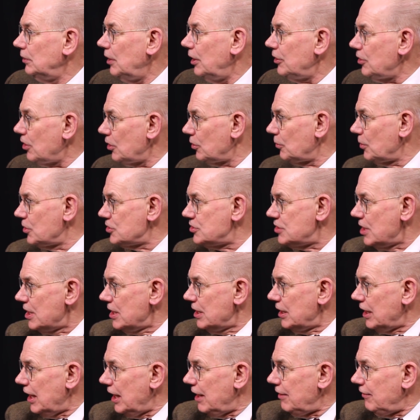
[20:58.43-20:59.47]
In other words,
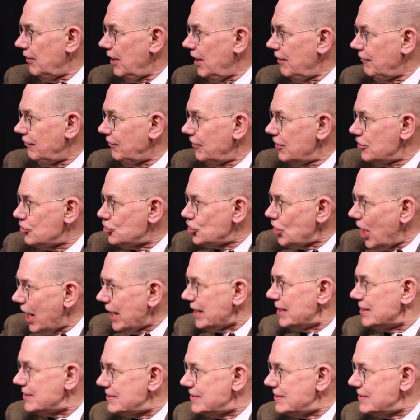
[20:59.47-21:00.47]
if China's